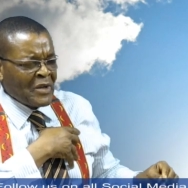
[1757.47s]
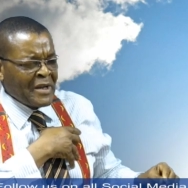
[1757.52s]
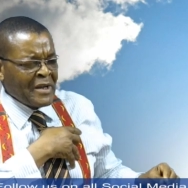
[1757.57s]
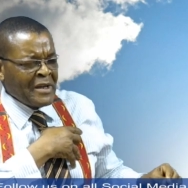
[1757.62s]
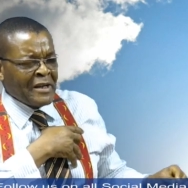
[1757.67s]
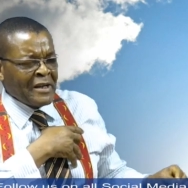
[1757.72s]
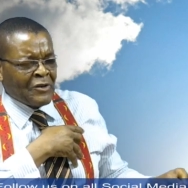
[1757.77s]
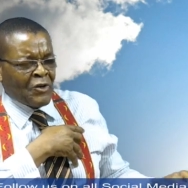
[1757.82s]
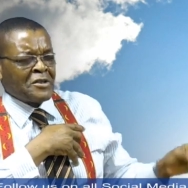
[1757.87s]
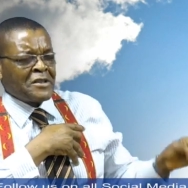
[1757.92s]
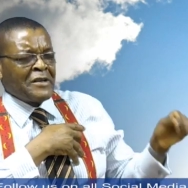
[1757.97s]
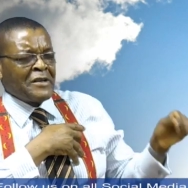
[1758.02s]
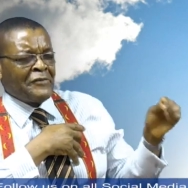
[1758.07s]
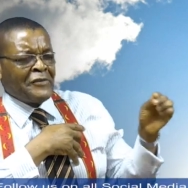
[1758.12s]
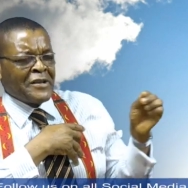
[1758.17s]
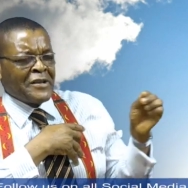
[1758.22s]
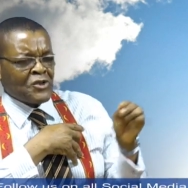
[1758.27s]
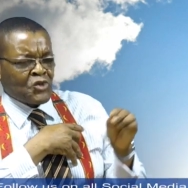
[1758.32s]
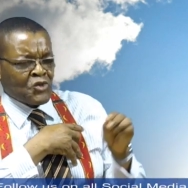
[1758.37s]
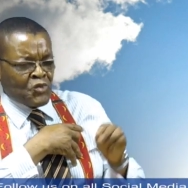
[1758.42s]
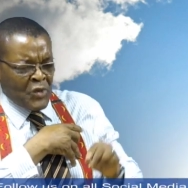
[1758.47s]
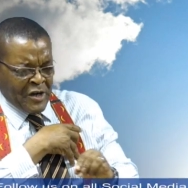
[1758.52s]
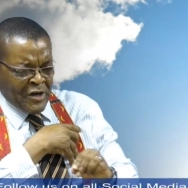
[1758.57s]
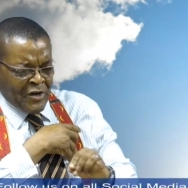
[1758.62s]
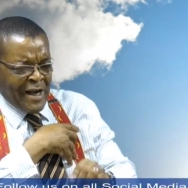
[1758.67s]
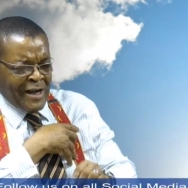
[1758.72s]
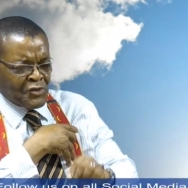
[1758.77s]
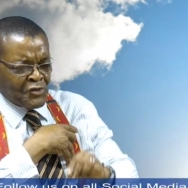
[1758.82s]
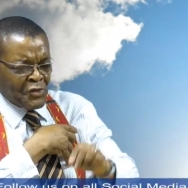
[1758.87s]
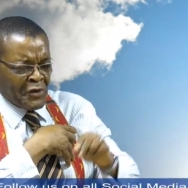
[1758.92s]
Not even
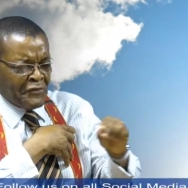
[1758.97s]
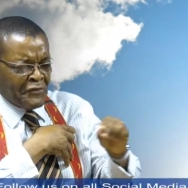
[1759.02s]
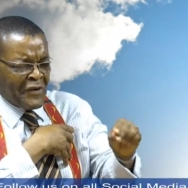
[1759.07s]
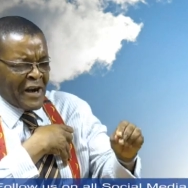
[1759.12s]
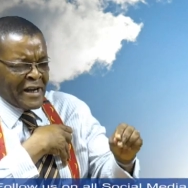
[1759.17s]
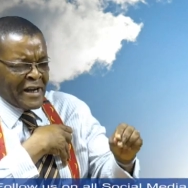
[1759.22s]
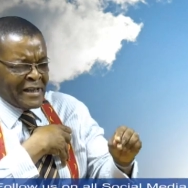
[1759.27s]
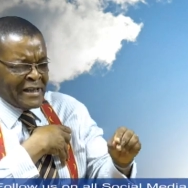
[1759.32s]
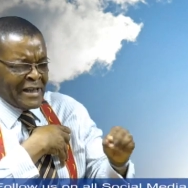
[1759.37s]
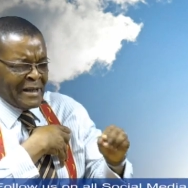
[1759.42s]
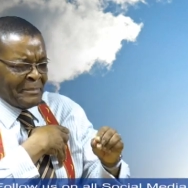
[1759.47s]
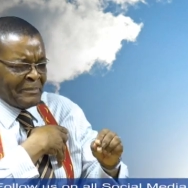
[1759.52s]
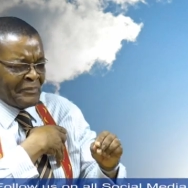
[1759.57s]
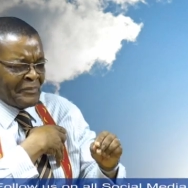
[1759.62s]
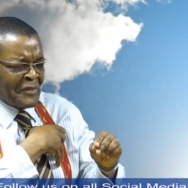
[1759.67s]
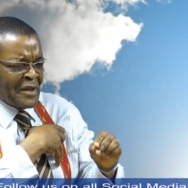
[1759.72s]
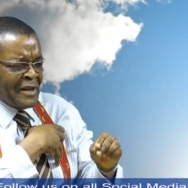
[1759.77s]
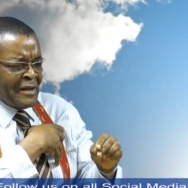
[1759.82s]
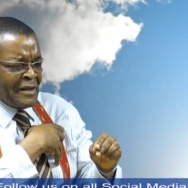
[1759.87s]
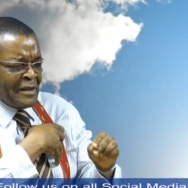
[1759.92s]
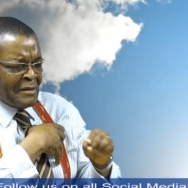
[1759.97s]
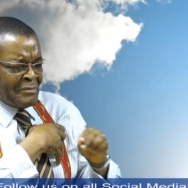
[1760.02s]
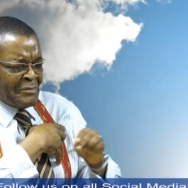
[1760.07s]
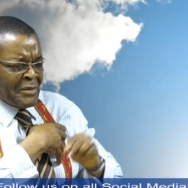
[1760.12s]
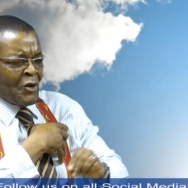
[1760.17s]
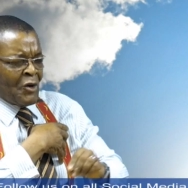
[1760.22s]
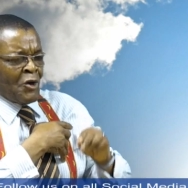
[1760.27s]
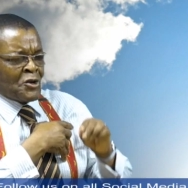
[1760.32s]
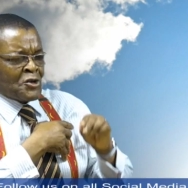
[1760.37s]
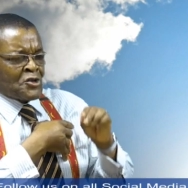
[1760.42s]
swindlers will find them,
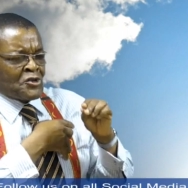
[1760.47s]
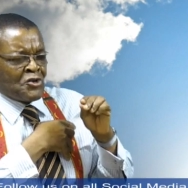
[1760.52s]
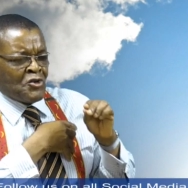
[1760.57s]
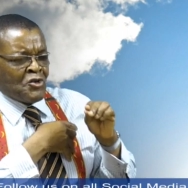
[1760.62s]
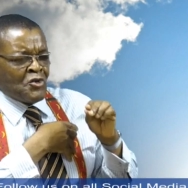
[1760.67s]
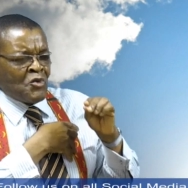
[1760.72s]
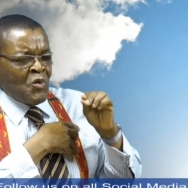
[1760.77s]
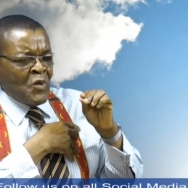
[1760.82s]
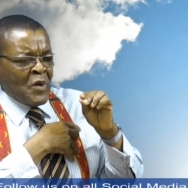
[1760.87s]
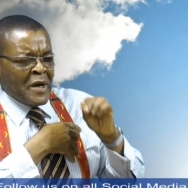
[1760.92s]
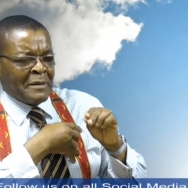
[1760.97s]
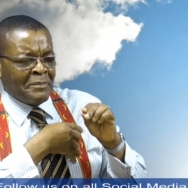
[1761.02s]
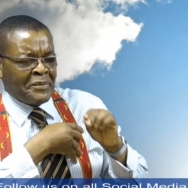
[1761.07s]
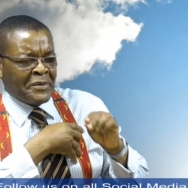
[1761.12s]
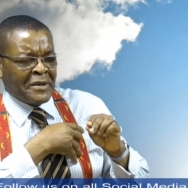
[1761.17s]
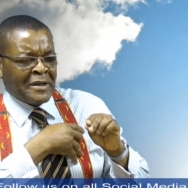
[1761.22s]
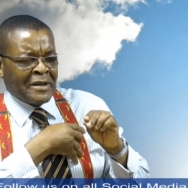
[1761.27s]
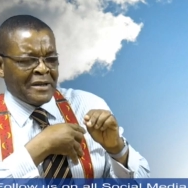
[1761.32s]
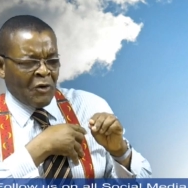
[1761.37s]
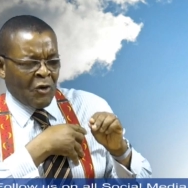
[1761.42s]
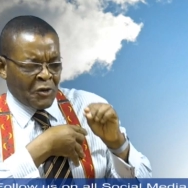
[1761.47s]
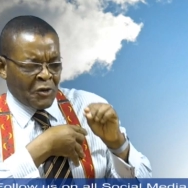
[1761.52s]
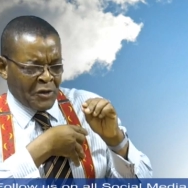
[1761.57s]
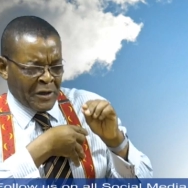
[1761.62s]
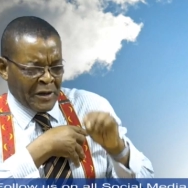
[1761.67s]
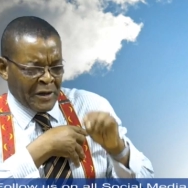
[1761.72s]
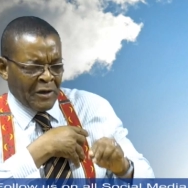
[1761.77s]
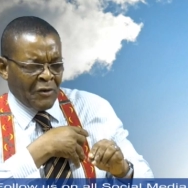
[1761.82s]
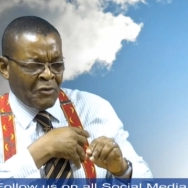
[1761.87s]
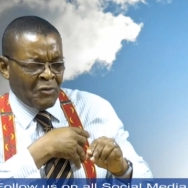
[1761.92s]
because you will be
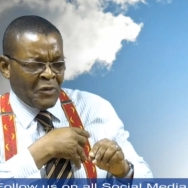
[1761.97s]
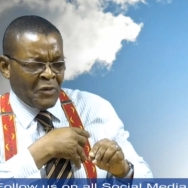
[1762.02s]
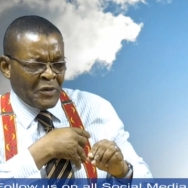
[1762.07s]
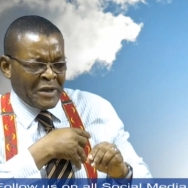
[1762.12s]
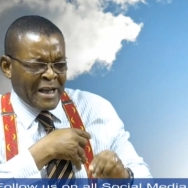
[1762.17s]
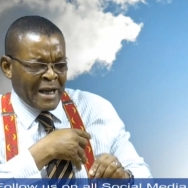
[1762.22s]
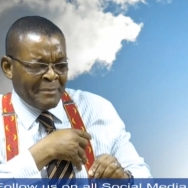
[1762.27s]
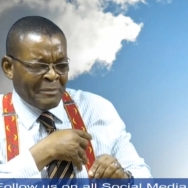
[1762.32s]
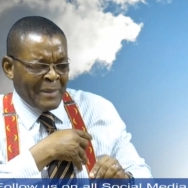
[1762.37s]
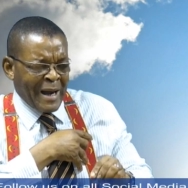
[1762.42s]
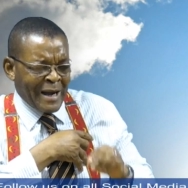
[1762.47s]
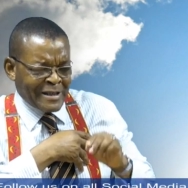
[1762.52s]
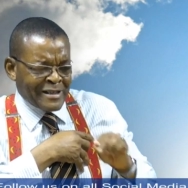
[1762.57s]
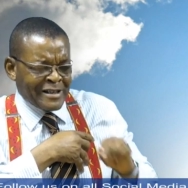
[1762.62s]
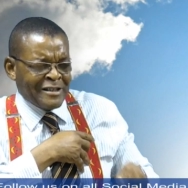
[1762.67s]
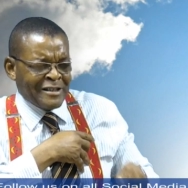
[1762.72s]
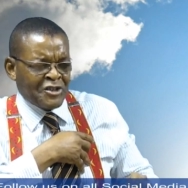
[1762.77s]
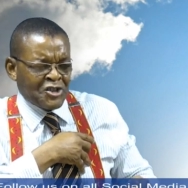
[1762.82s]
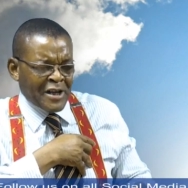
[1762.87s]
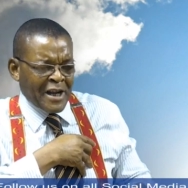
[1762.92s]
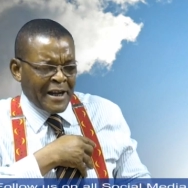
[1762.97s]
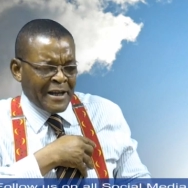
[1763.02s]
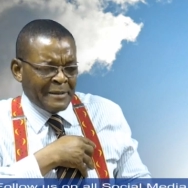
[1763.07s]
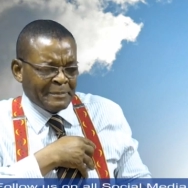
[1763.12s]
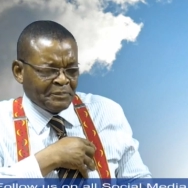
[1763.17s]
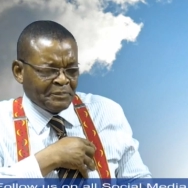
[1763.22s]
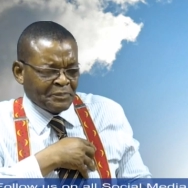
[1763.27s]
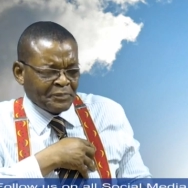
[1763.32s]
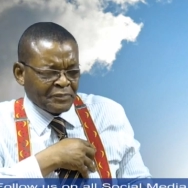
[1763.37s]
on, on with them at each time.